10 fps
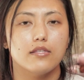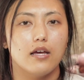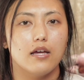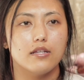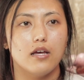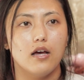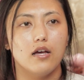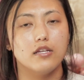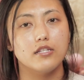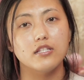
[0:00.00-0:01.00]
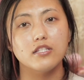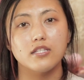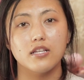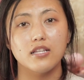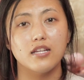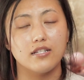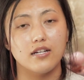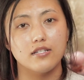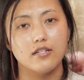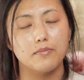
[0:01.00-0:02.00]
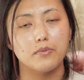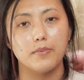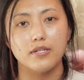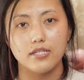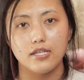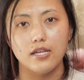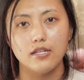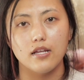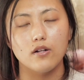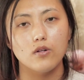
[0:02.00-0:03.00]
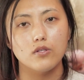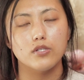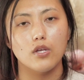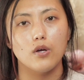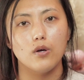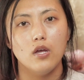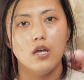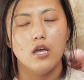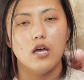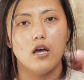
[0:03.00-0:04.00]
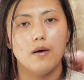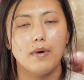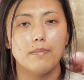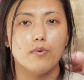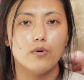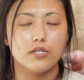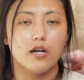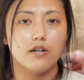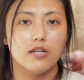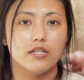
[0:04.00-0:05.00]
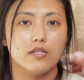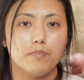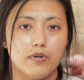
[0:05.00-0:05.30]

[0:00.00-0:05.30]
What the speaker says: that it instantly tightens up my skin, and also my pores are less